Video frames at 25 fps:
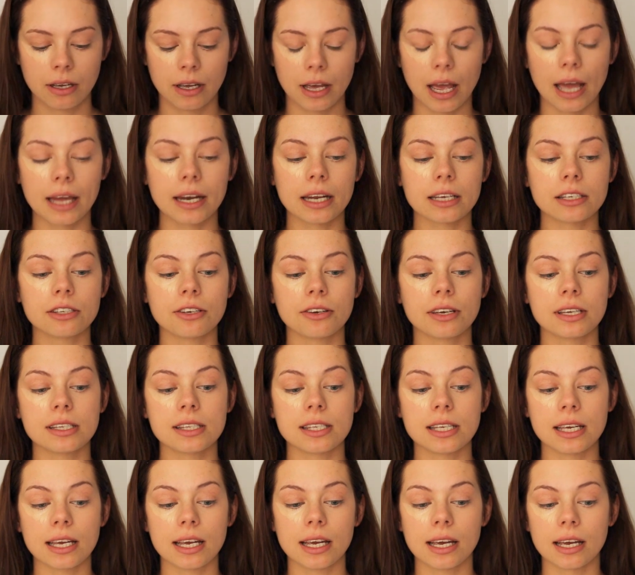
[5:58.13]
And as you can
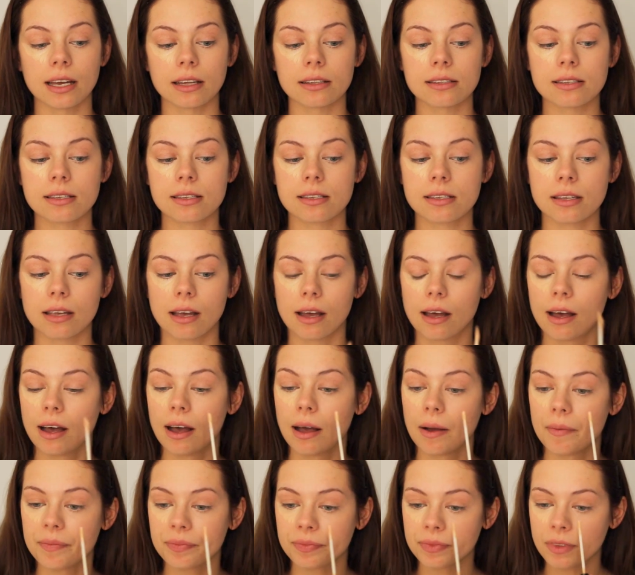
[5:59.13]
see, it's
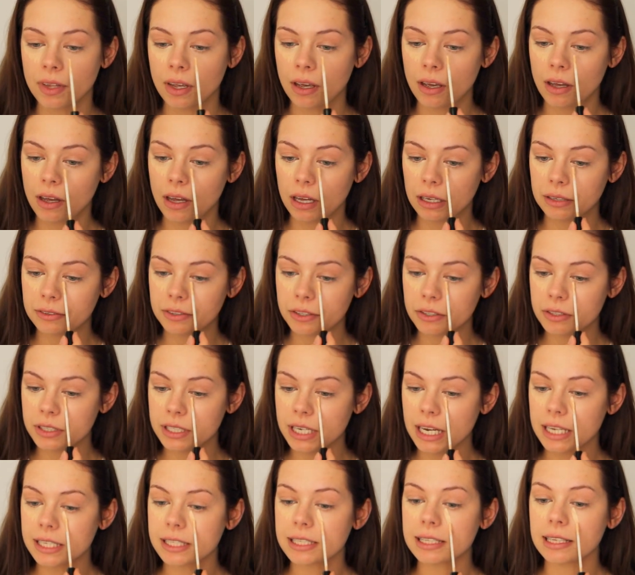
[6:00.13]
a few
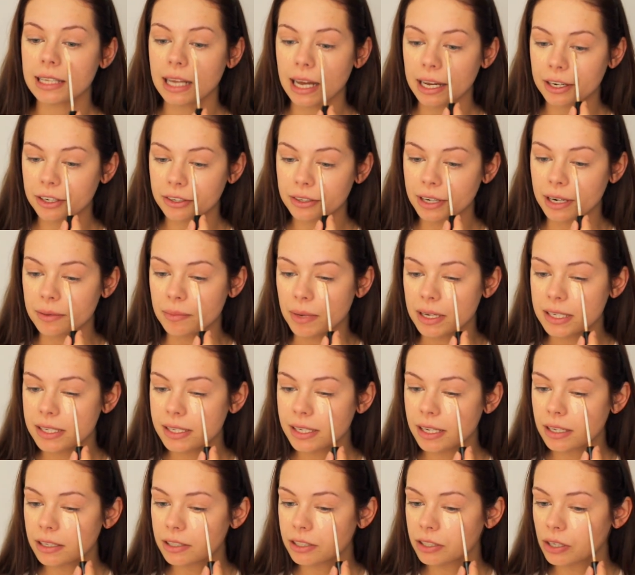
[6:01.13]
shades lighter than my
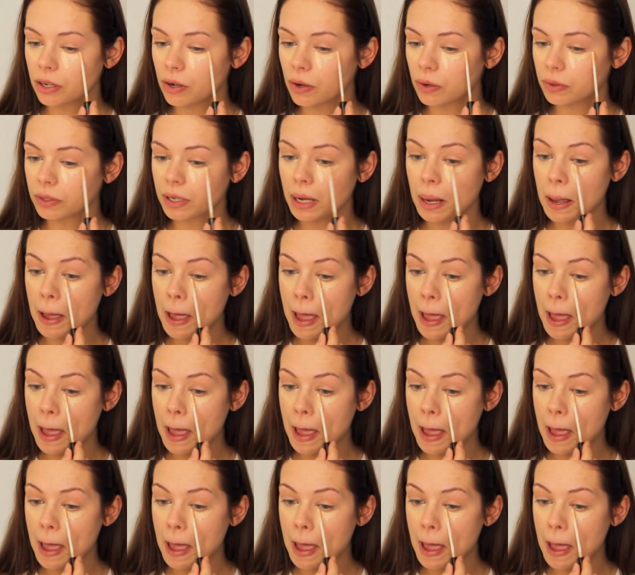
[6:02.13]
skin tone,